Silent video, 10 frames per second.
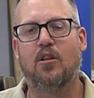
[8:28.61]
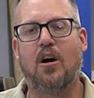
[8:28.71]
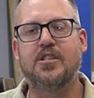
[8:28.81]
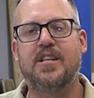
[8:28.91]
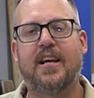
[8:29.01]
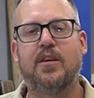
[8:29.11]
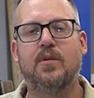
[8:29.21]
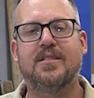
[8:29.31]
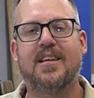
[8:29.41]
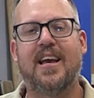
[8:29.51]
LaunchTech
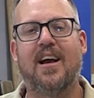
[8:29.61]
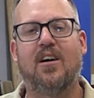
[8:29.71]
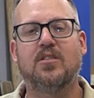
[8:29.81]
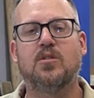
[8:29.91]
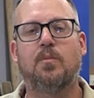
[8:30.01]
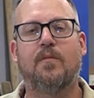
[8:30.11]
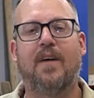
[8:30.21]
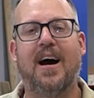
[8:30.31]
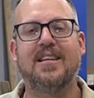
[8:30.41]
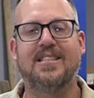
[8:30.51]
USA also
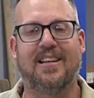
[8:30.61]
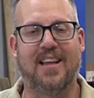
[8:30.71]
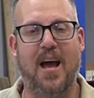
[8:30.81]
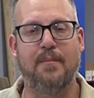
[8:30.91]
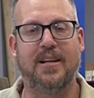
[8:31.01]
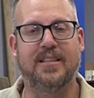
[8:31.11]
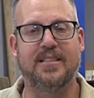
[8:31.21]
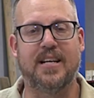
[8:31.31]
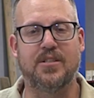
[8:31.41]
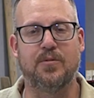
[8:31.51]
provides an alignment
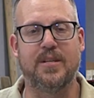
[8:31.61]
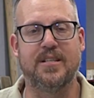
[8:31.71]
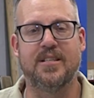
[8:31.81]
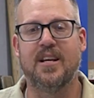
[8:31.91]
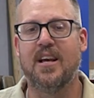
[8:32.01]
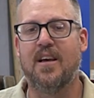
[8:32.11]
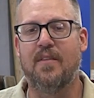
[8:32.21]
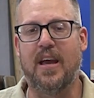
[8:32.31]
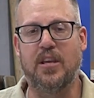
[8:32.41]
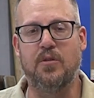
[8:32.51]
accessories
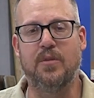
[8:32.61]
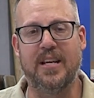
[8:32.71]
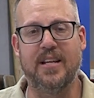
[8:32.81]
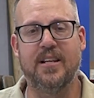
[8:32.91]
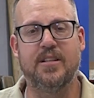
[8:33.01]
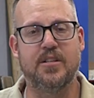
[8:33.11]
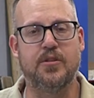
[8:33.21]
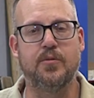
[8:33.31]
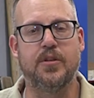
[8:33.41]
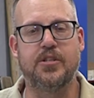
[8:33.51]
that you need to
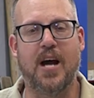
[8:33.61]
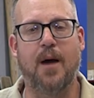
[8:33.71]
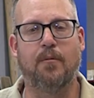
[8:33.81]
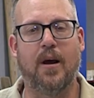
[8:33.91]
do the job